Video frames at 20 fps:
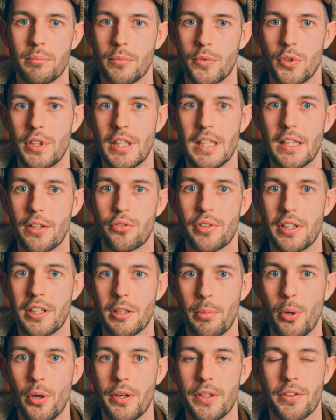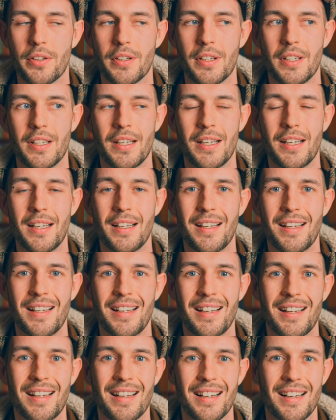to illustrate the point.
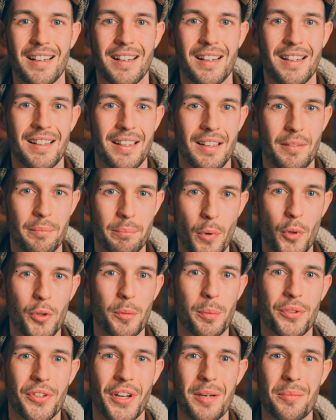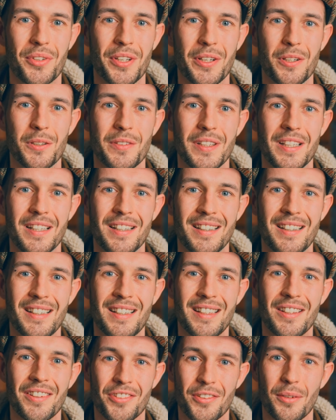Multiple times over,
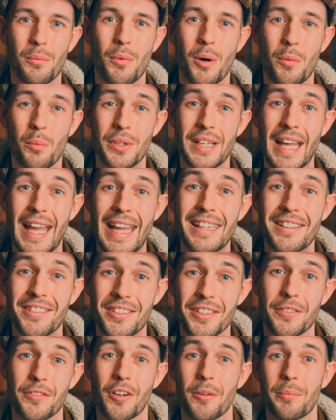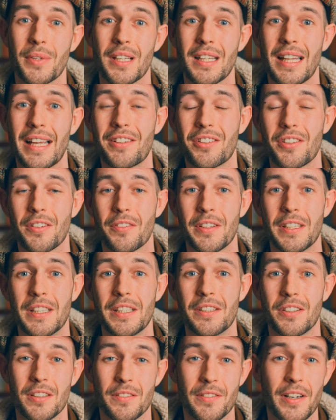someone would enter from the lecture
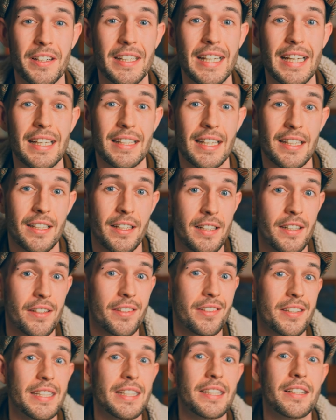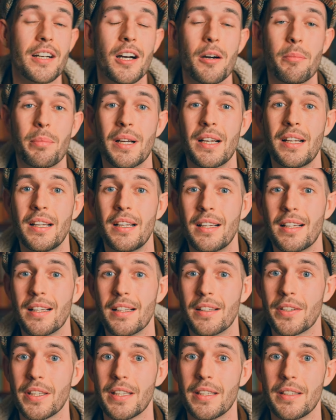theatre. At the very end, they kind of sneak up
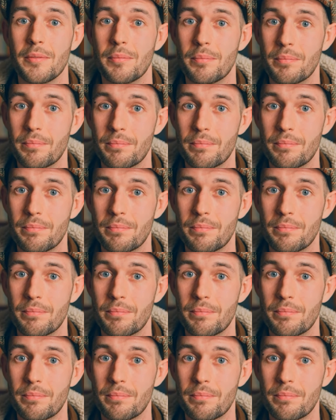and say,